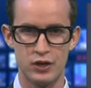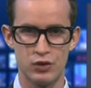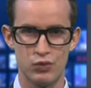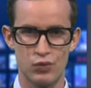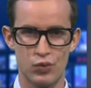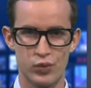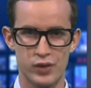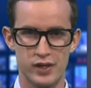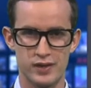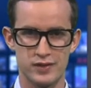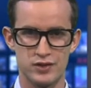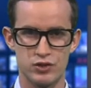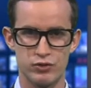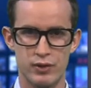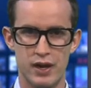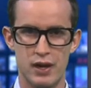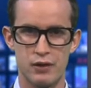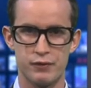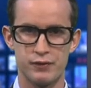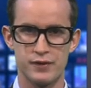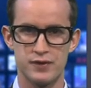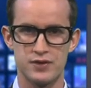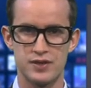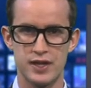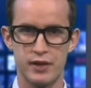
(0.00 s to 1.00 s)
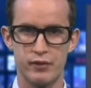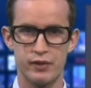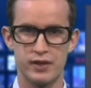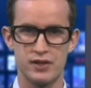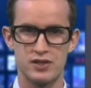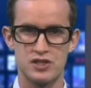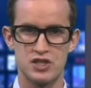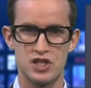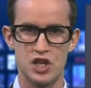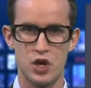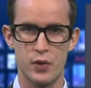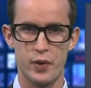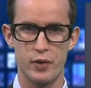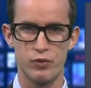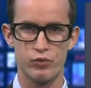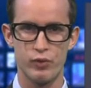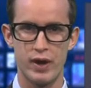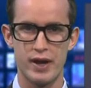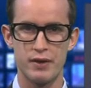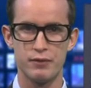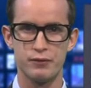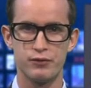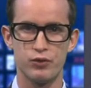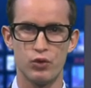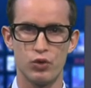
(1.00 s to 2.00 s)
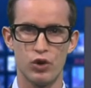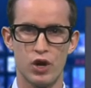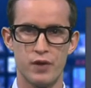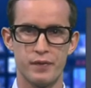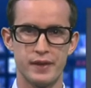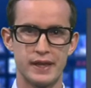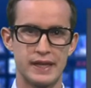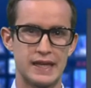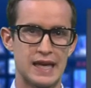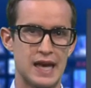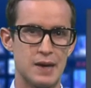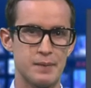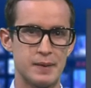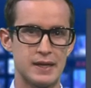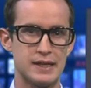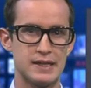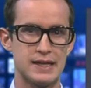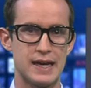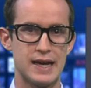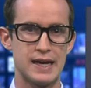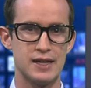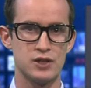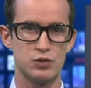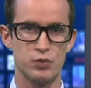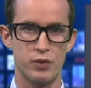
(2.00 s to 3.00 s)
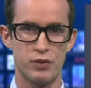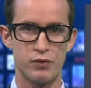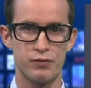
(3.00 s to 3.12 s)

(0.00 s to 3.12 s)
Warnings are out for serious snow and rainfall over the coming days,